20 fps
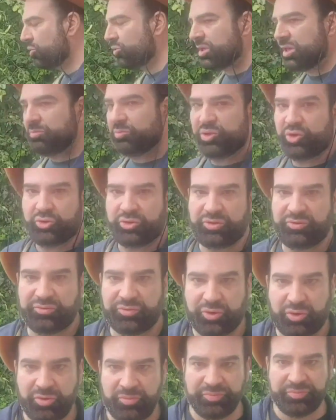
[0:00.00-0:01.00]
looking
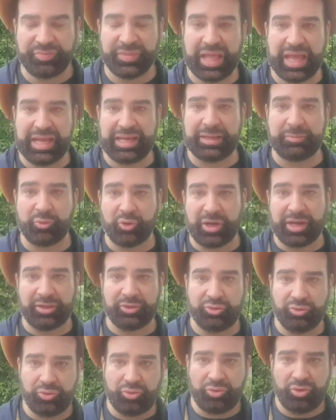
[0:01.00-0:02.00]
beautiful, and I'm
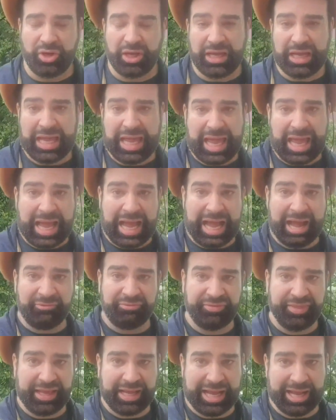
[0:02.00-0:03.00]
gonna do
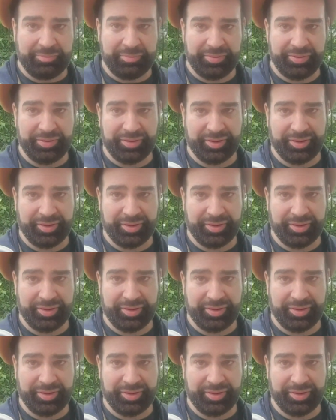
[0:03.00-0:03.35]
half the cup